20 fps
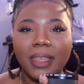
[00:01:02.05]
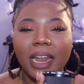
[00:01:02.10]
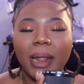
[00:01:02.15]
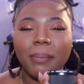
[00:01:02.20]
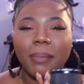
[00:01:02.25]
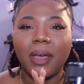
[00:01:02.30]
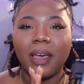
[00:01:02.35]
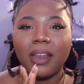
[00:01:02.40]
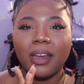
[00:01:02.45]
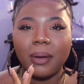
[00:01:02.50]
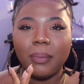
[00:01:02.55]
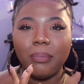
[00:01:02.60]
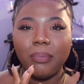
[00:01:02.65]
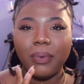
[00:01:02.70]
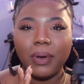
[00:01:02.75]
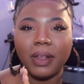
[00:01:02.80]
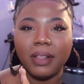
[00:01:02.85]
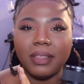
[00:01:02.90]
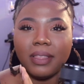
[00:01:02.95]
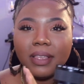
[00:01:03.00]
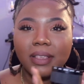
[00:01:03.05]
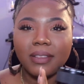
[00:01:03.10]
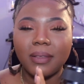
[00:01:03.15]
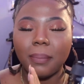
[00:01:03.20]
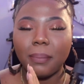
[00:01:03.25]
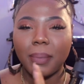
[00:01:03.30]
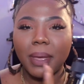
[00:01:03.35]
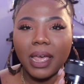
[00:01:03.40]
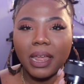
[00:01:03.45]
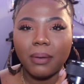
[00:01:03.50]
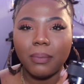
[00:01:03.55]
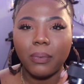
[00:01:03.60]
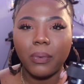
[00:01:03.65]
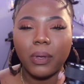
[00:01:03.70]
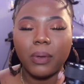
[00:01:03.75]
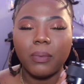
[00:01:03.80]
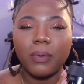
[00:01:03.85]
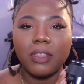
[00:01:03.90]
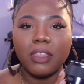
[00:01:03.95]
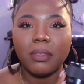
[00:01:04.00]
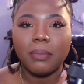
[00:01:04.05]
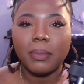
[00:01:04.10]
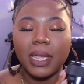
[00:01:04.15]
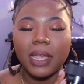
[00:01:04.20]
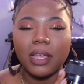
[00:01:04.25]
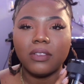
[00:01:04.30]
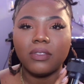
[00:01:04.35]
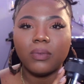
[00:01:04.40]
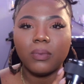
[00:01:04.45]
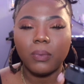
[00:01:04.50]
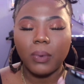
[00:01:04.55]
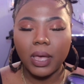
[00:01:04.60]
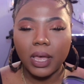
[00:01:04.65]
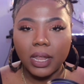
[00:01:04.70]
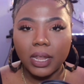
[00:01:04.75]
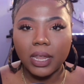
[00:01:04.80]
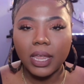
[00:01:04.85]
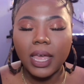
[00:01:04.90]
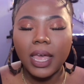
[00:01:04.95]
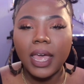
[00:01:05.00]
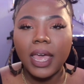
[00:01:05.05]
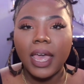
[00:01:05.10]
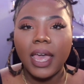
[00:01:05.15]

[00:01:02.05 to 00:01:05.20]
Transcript: and I'm gonna bring this bad boy with as well,